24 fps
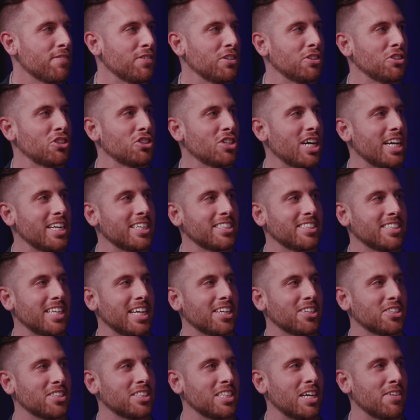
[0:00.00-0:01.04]
If you try to
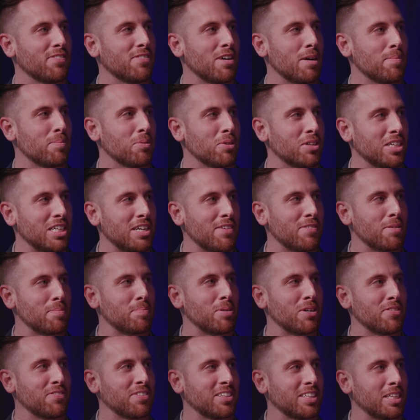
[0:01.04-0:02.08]
set yourself up where you have a
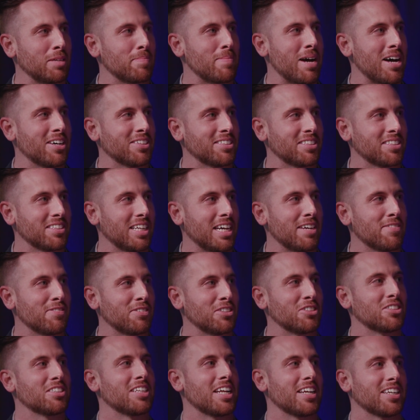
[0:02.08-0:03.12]
perfectly balanced life,
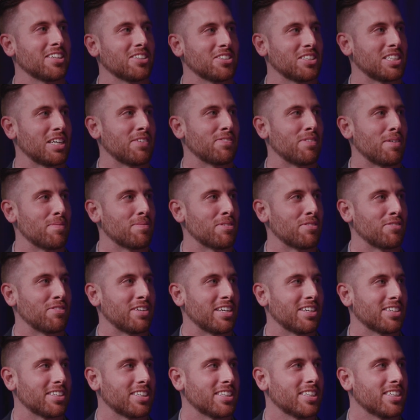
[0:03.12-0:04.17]
you're setting yourself up for
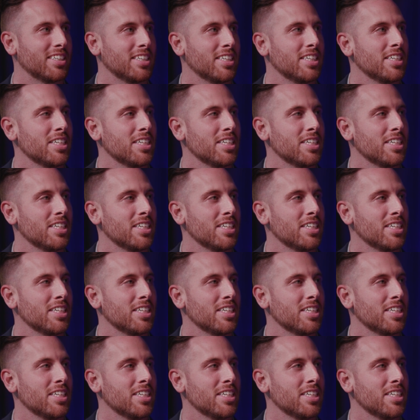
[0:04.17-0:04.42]
failure.